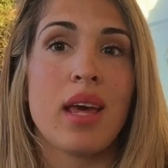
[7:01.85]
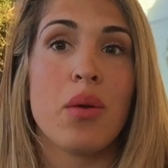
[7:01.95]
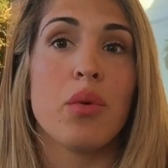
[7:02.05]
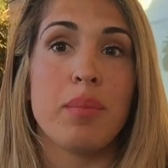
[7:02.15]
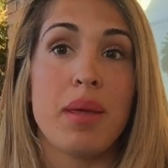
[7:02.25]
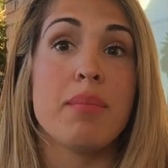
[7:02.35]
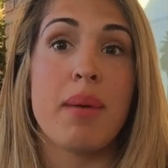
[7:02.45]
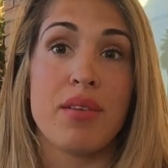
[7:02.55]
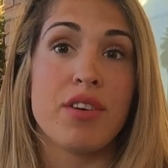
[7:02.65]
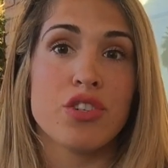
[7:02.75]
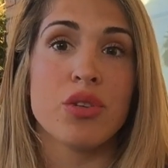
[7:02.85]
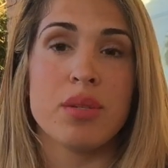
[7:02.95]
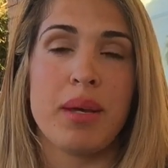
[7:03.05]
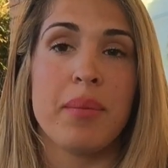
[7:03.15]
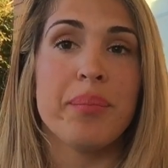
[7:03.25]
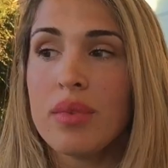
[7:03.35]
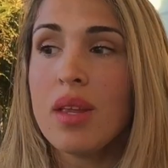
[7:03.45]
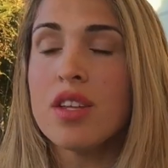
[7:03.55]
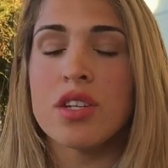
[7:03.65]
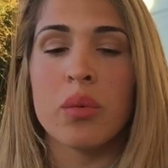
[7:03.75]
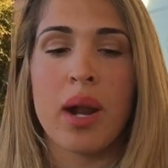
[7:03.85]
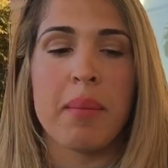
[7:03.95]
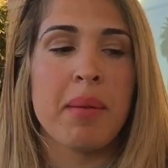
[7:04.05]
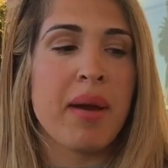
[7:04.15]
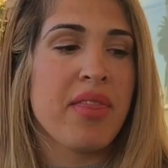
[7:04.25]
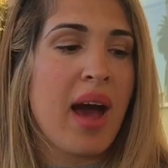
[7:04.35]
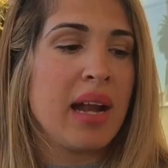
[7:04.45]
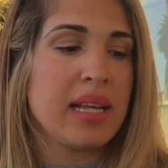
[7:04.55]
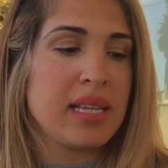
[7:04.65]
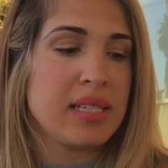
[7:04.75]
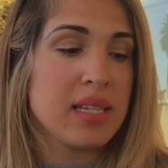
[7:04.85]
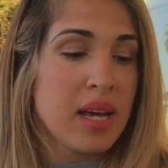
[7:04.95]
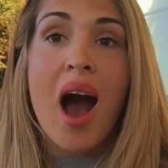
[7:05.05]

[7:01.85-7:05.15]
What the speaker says: they would be beneficial to me. So what I mean by that is